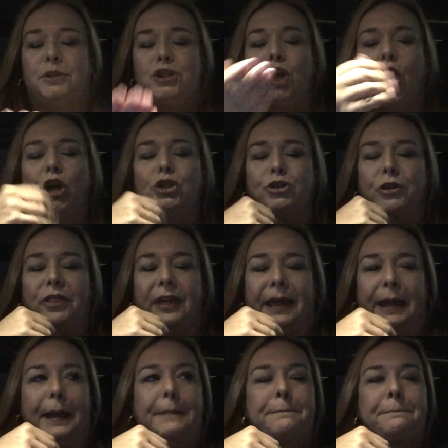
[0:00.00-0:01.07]
charger
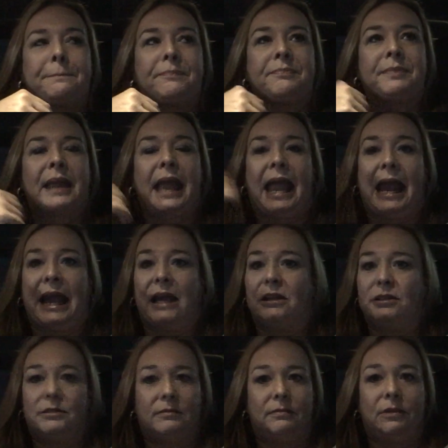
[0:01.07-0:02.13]
thing.
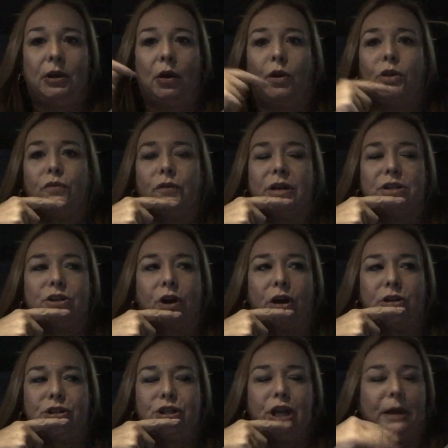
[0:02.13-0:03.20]
And, you know, you
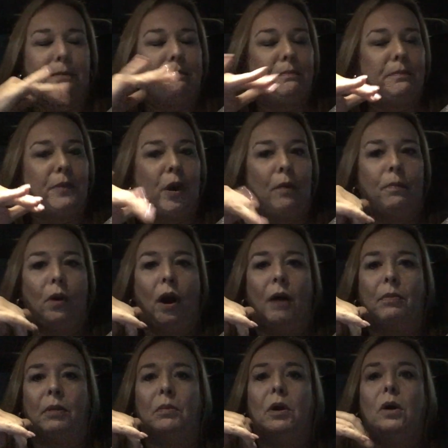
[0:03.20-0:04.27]
recharged it. No
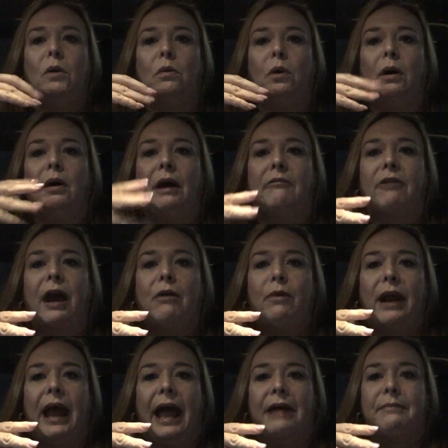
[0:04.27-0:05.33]
problem. Well, right
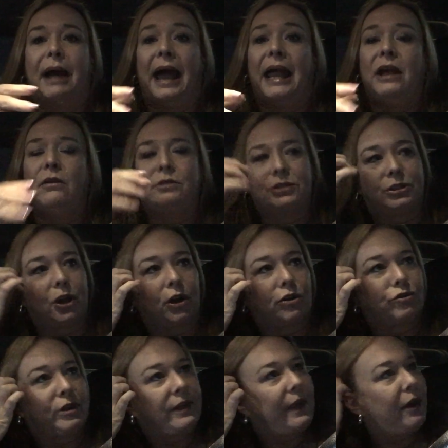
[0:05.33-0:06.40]
when I had my ankle
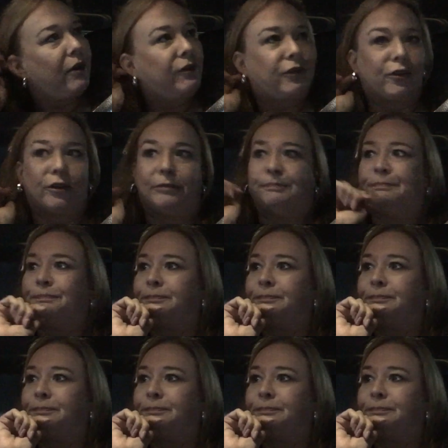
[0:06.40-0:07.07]
surgery there for,